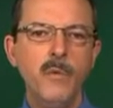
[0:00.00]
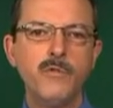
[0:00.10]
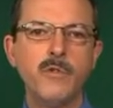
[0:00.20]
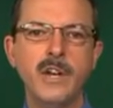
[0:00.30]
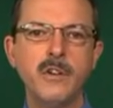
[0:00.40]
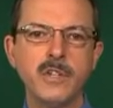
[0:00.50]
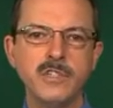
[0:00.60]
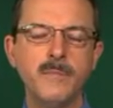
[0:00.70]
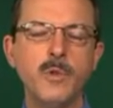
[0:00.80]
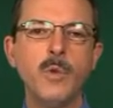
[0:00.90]
we try to look at
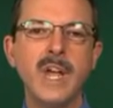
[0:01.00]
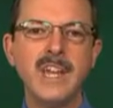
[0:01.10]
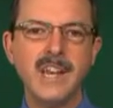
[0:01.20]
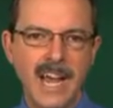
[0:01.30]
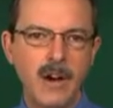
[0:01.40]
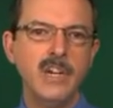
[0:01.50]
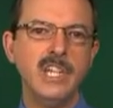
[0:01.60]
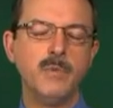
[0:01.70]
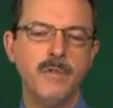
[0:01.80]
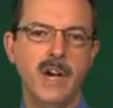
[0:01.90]
some of the
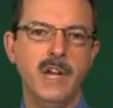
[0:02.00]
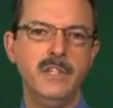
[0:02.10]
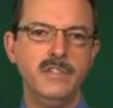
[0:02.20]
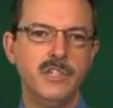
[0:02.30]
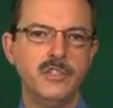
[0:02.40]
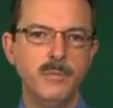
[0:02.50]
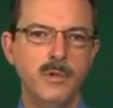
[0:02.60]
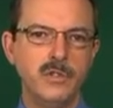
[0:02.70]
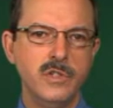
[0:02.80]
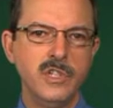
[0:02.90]
regularities we find in these
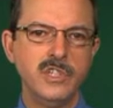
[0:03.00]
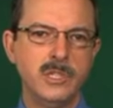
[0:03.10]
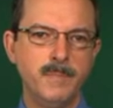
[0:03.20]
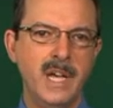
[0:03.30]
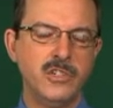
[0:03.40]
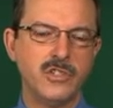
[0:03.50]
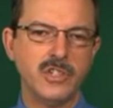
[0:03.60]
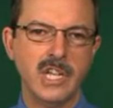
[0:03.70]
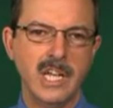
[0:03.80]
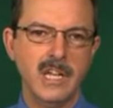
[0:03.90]
distributions,
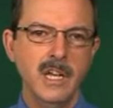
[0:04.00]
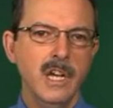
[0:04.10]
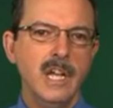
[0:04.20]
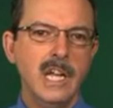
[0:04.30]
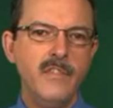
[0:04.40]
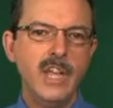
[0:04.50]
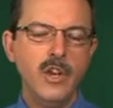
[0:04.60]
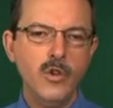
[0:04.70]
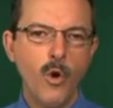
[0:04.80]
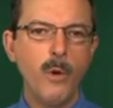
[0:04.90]
especially in the
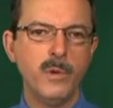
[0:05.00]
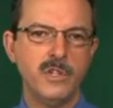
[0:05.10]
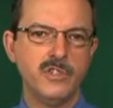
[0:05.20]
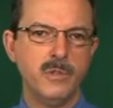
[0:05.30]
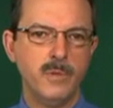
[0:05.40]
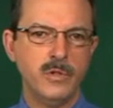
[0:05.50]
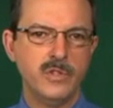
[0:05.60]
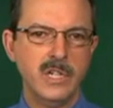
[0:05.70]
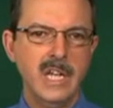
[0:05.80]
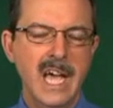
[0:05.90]
normal
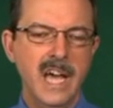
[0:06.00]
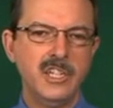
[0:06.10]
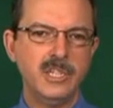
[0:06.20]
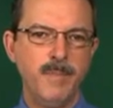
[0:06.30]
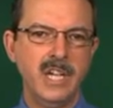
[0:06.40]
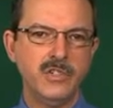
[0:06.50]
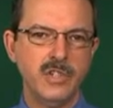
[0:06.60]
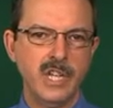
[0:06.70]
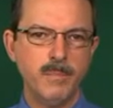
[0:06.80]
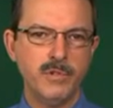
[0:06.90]
distribution, and
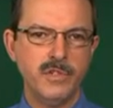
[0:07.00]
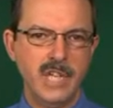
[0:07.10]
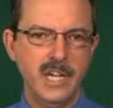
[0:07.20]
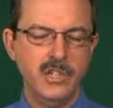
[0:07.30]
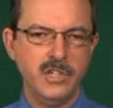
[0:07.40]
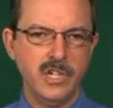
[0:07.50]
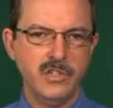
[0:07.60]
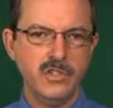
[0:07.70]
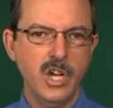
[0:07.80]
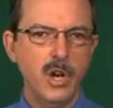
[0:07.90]
especially
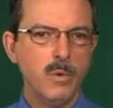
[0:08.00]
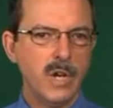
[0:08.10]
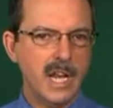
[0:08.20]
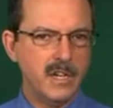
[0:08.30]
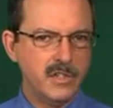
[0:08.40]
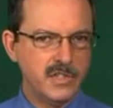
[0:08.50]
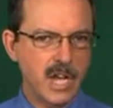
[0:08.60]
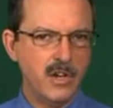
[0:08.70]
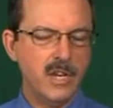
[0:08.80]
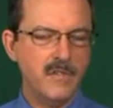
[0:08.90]
percentages related to standard